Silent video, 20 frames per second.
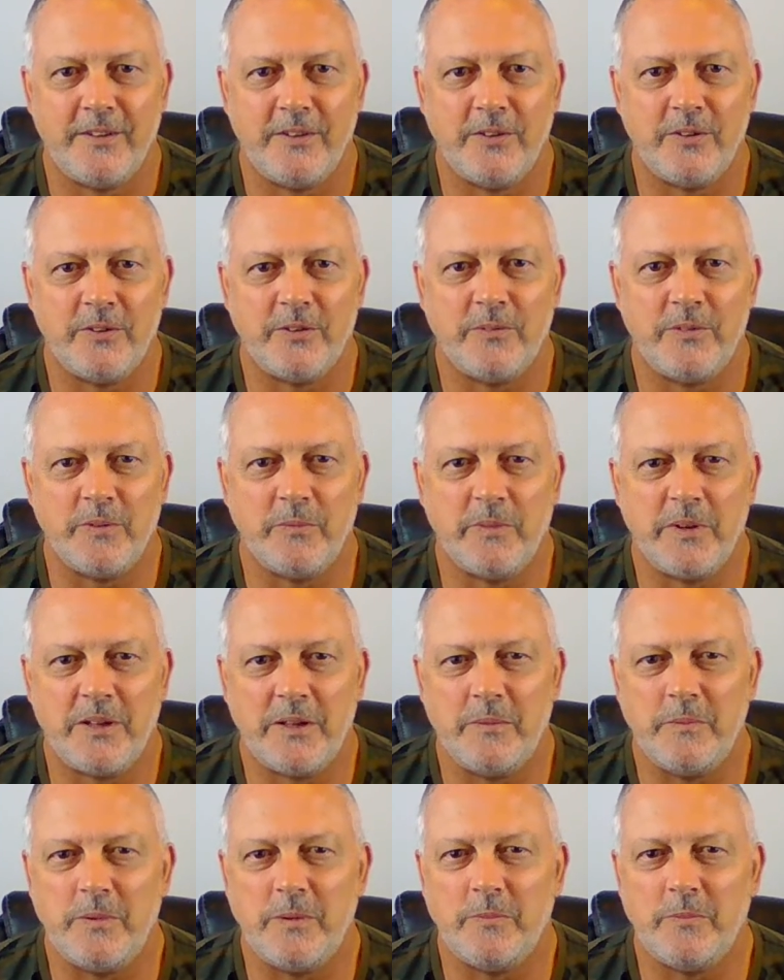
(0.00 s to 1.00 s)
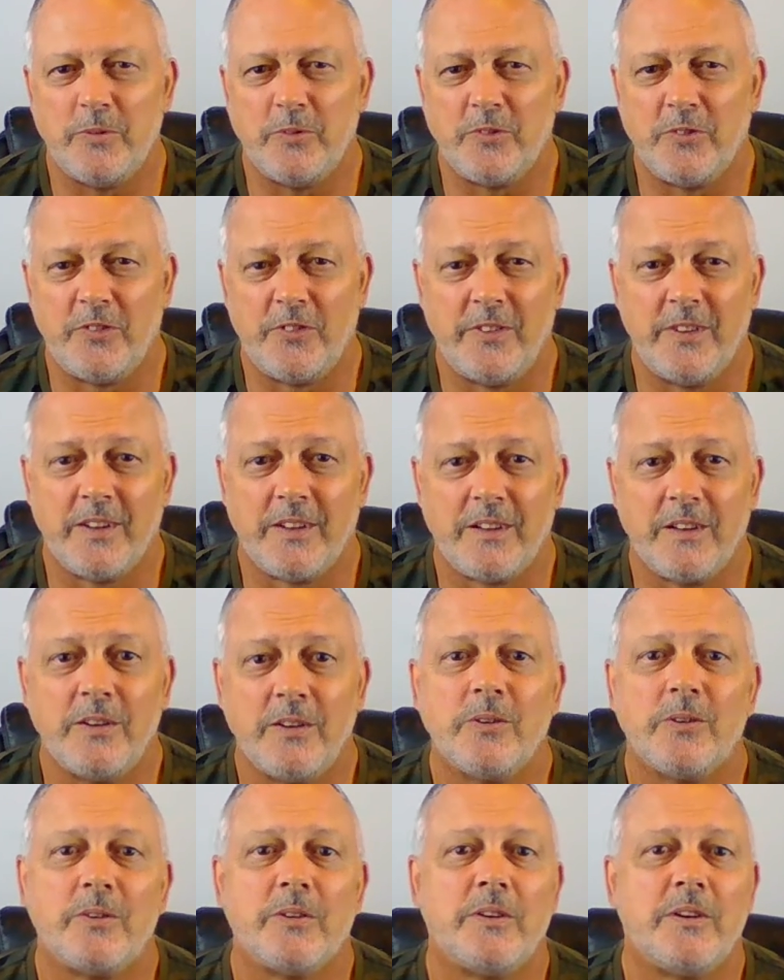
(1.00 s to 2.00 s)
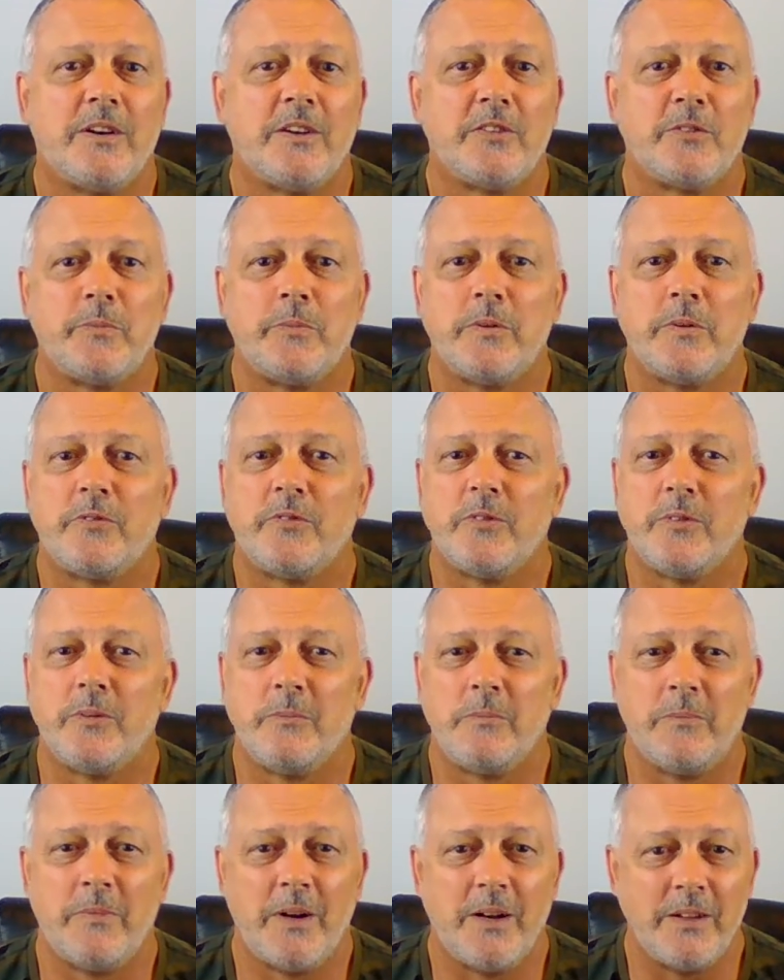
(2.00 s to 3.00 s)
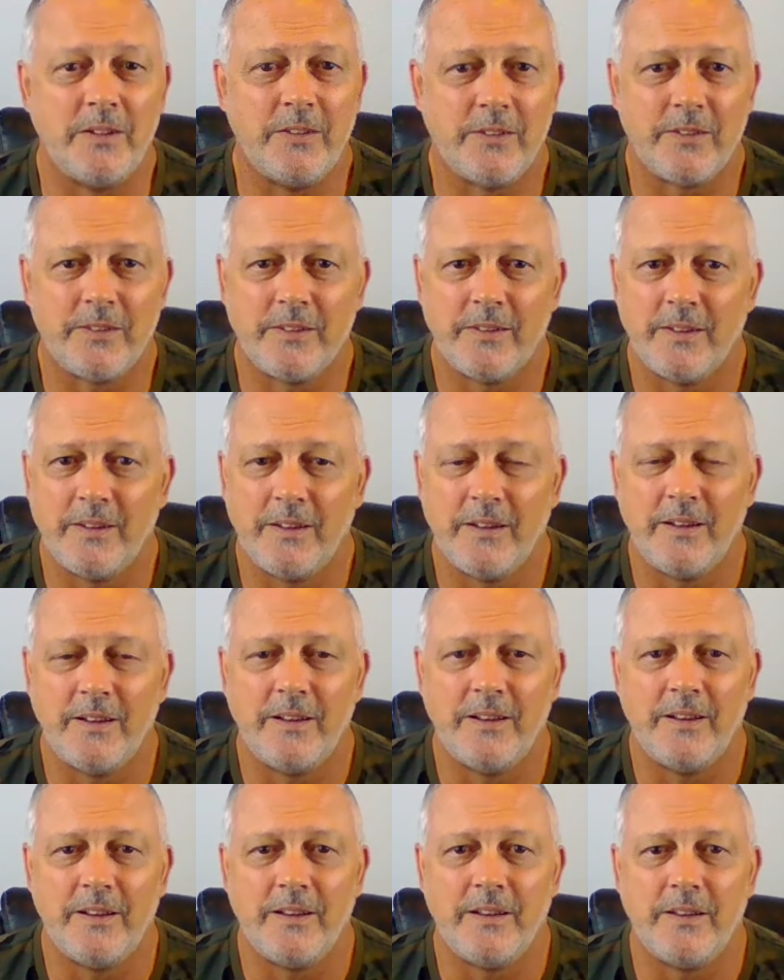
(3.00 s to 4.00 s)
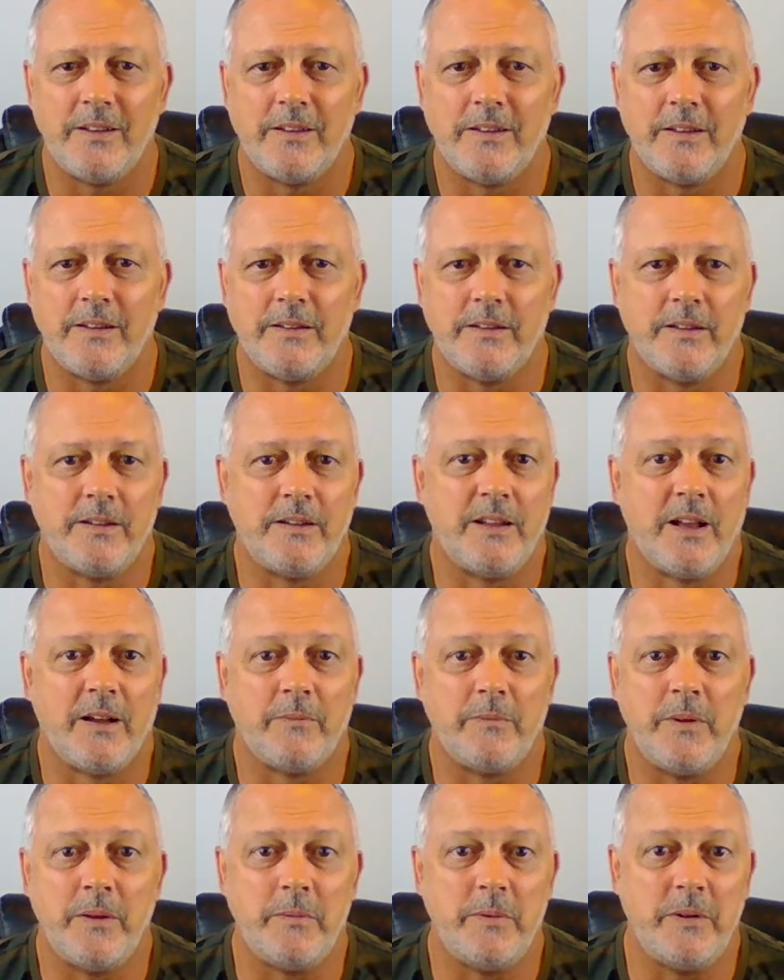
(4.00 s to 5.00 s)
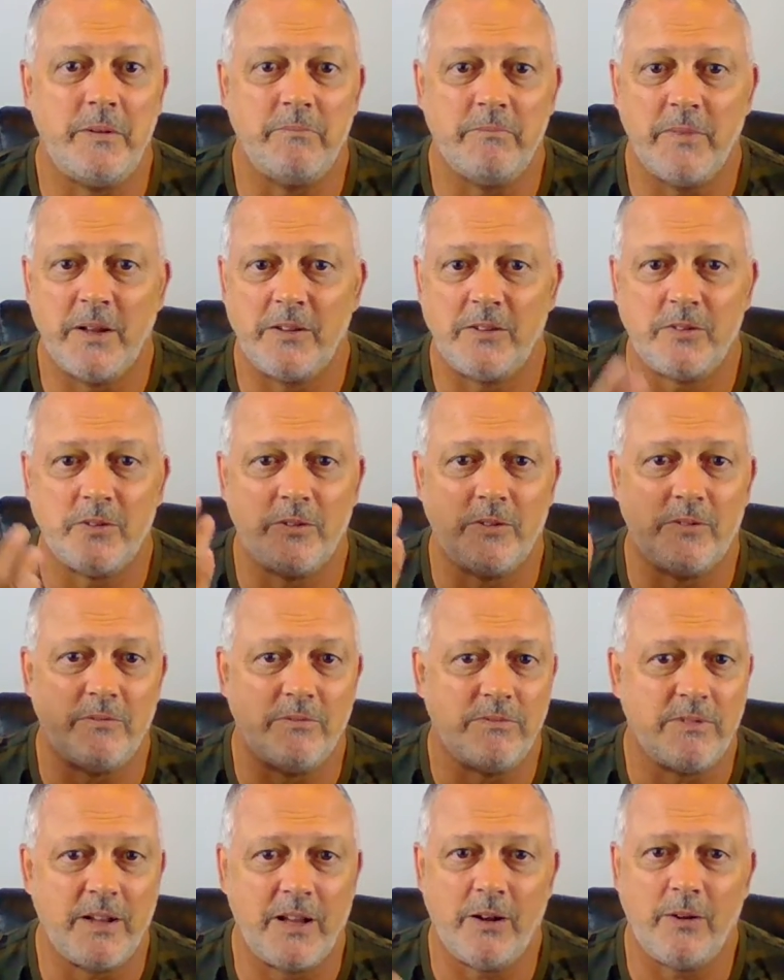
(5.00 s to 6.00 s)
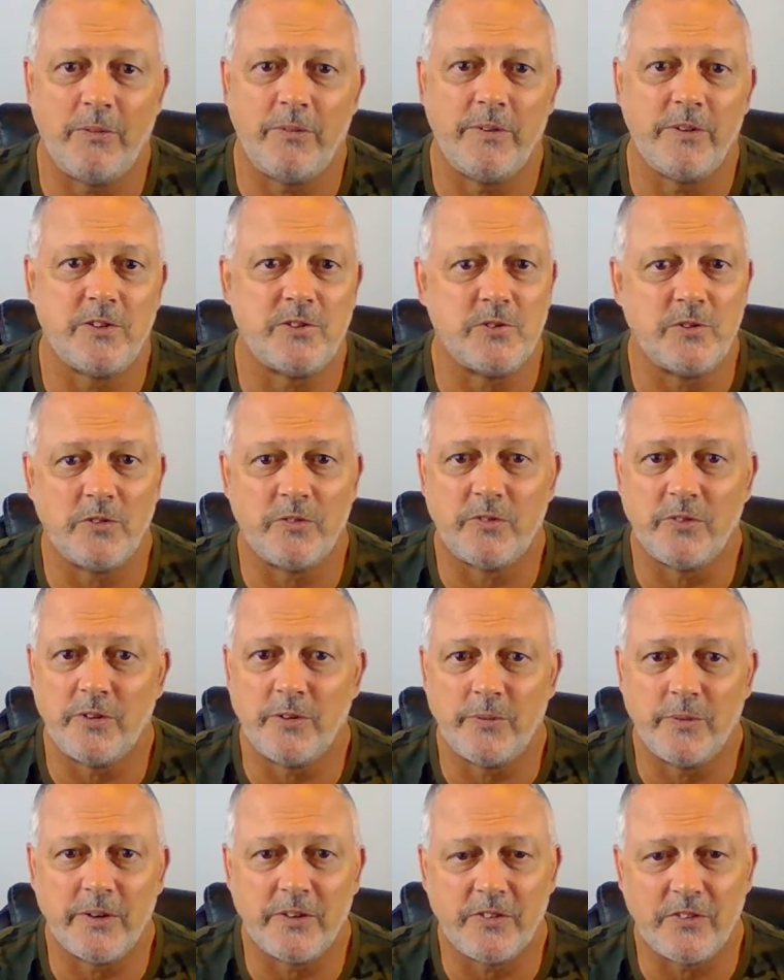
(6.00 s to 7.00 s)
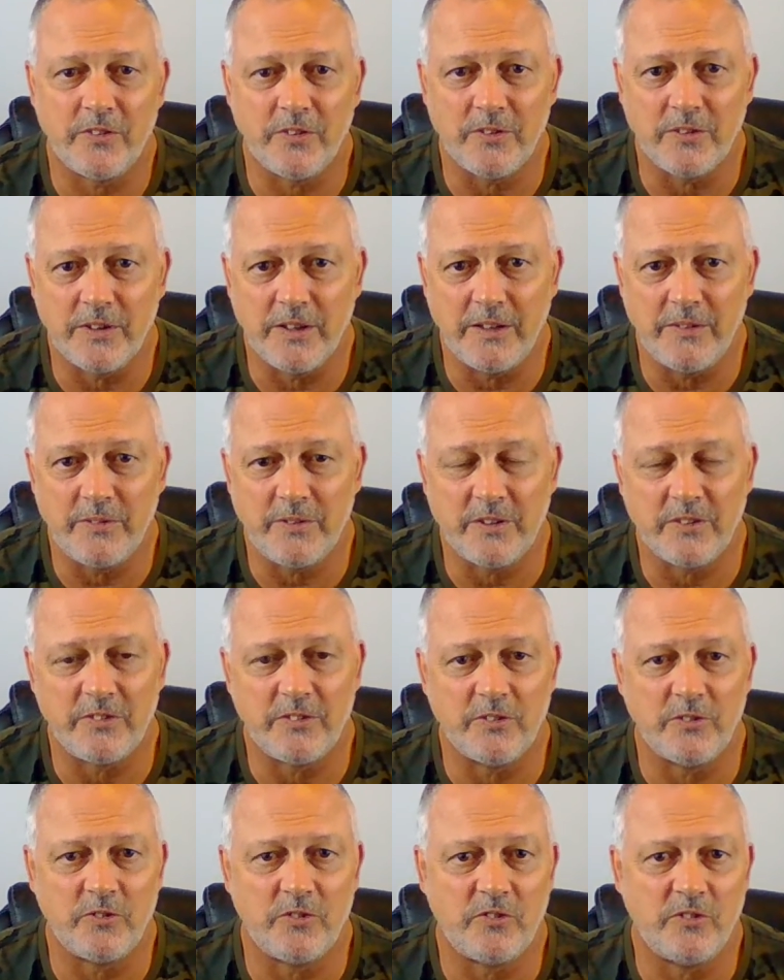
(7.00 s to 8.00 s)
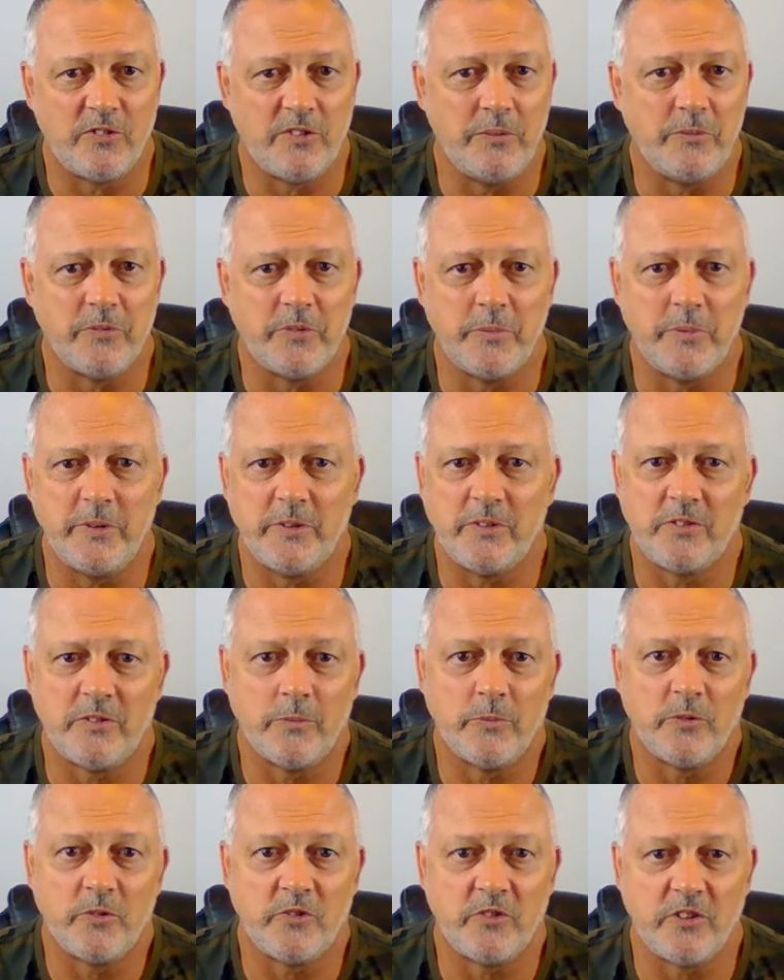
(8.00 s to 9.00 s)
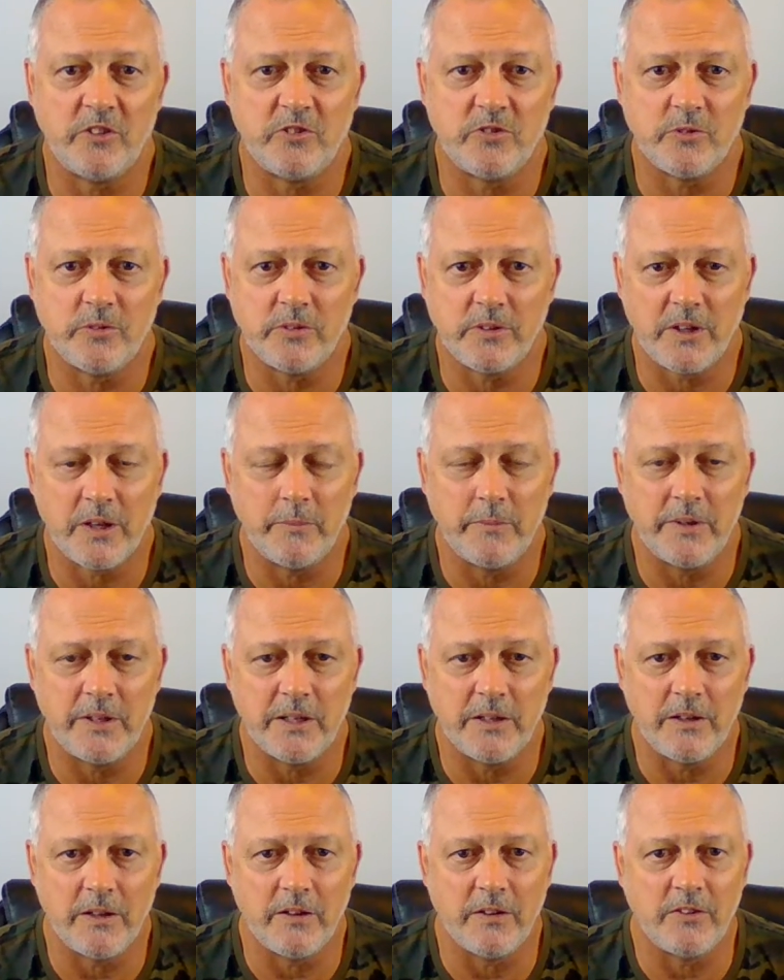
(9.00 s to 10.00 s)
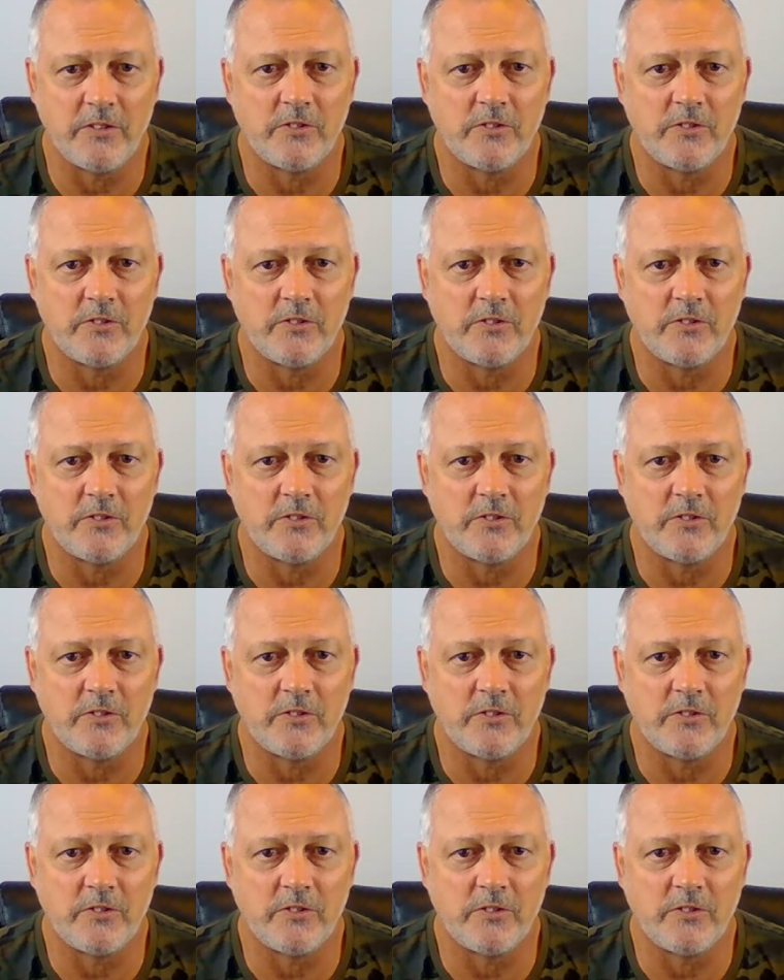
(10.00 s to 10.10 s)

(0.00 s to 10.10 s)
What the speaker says: You're making people sick and go to hospital for months and then have maybe mental health issues for the rest of their life because there seems to be some residual coming out